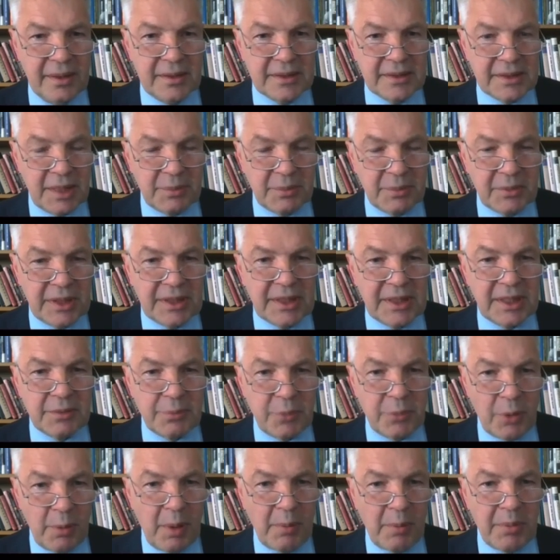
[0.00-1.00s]
something
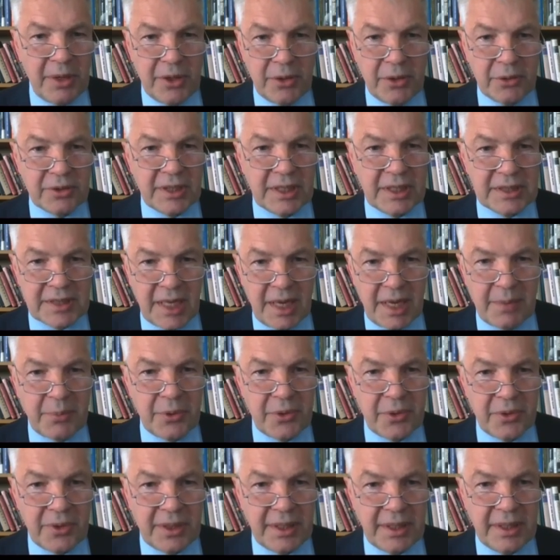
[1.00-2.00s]
that probably not has
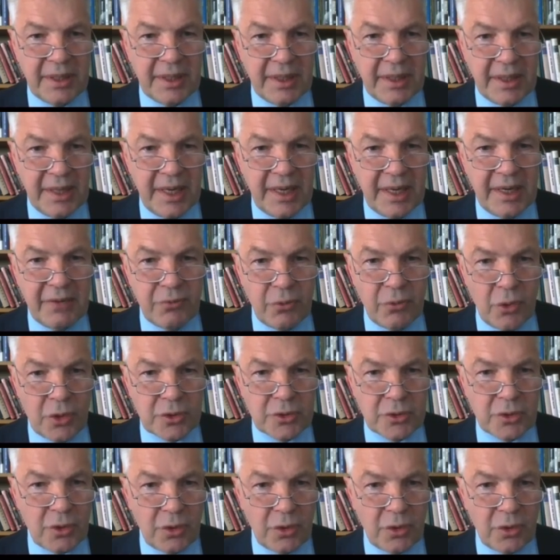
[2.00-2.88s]
happened in any wars